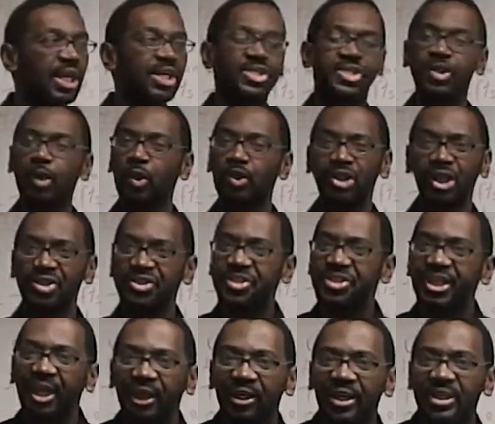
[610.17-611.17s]
social
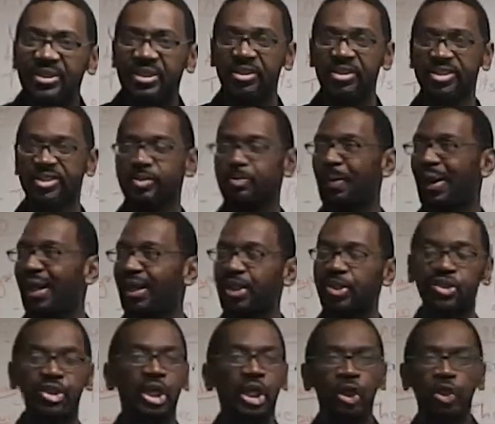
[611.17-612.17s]
studies in
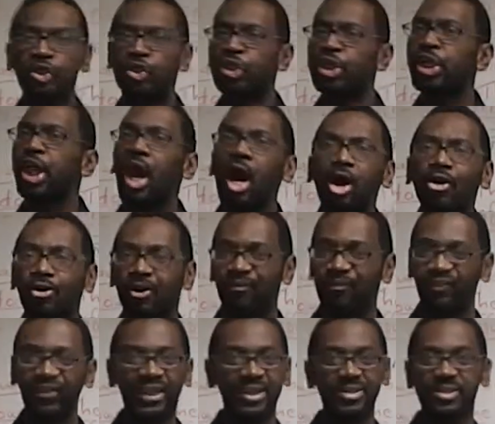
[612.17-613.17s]
Spanish,
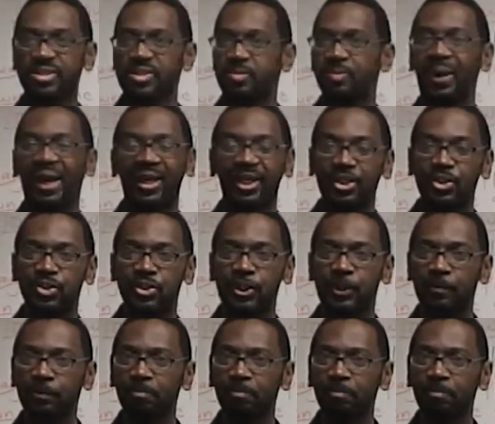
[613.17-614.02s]
geography in Spanish.